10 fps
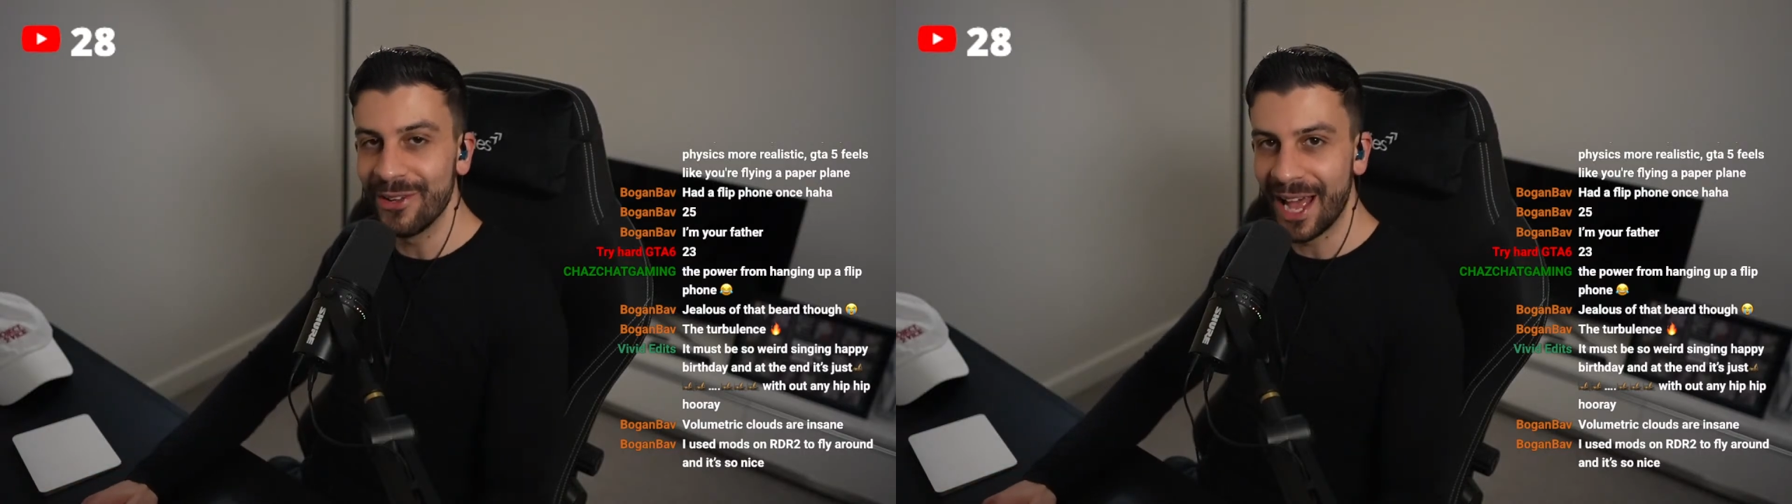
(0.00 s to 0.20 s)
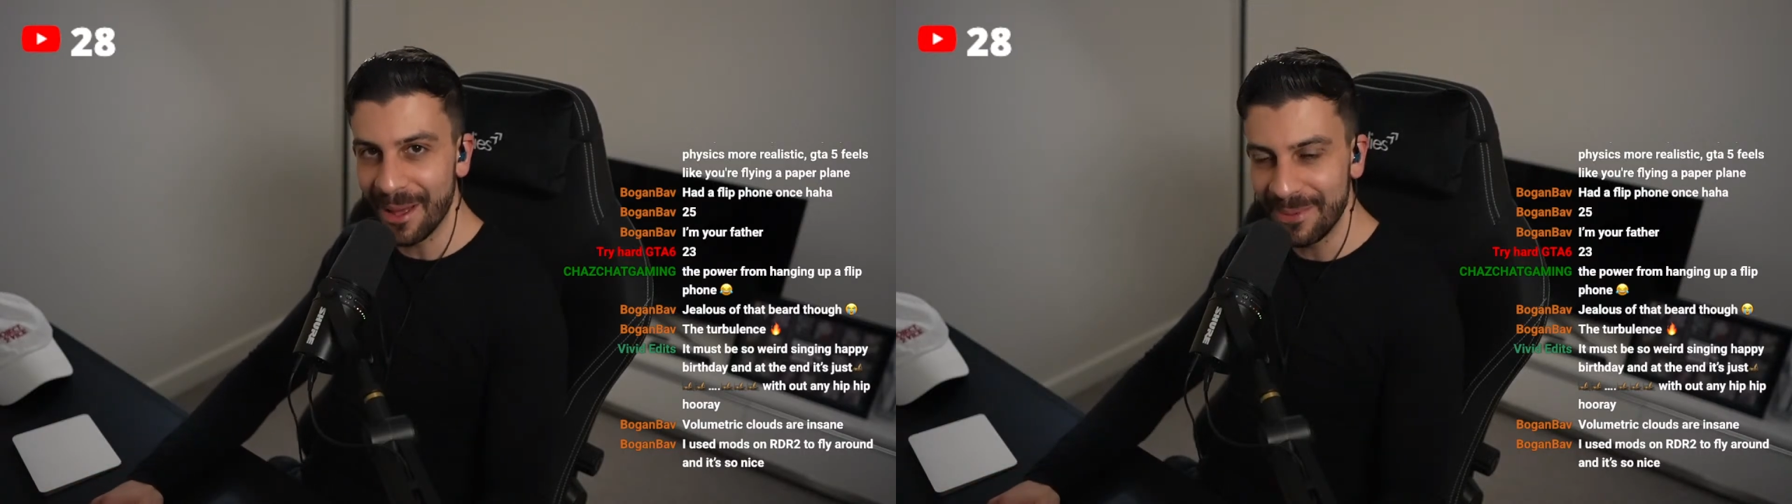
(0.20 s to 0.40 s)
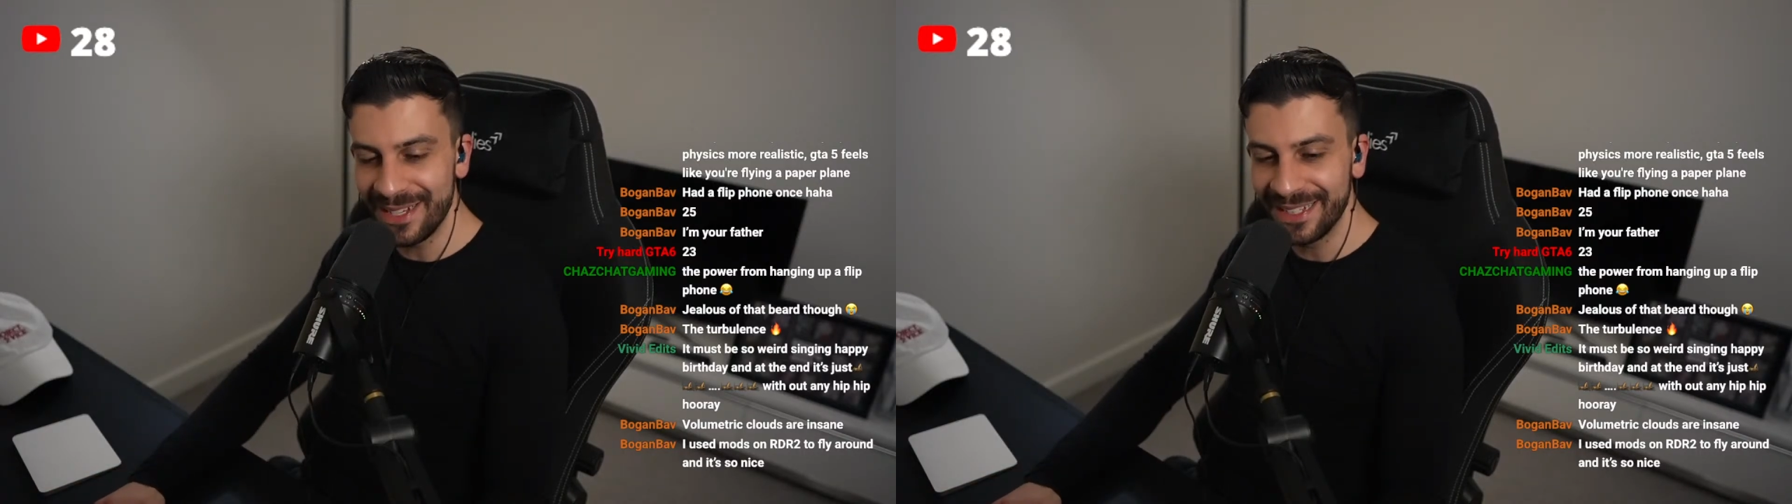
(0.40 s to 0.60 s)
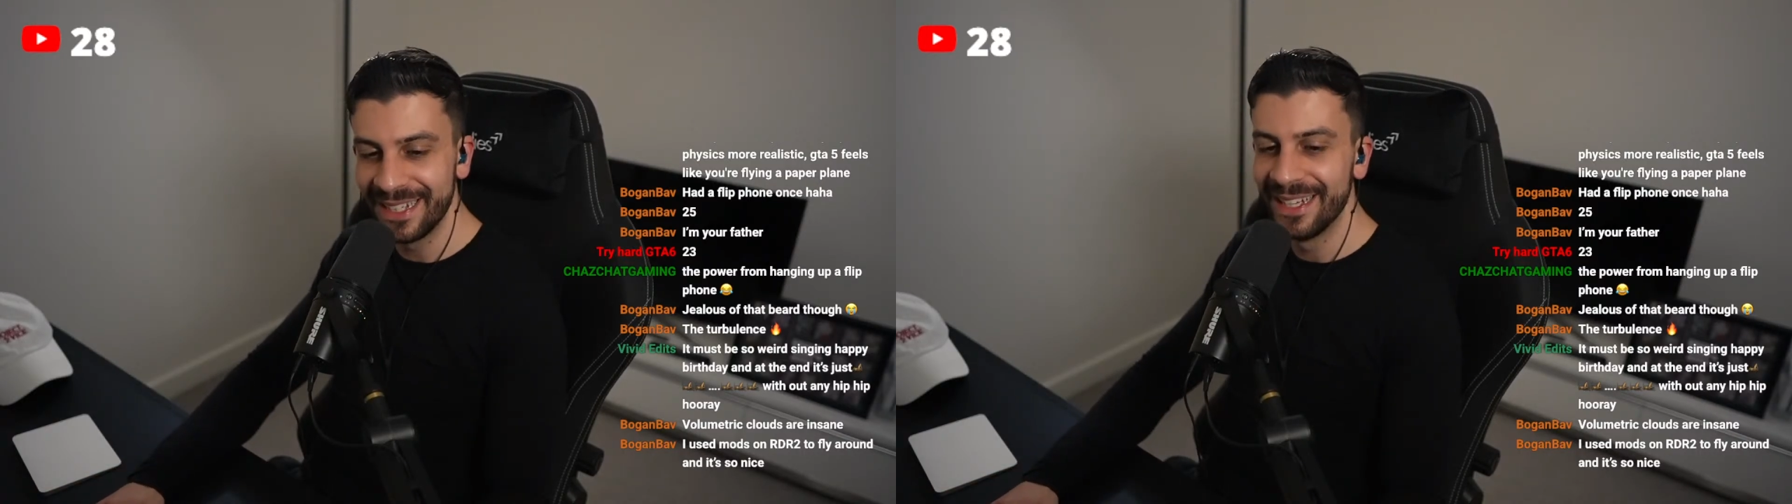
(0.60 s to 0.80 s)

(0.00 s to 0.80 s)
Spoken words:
happened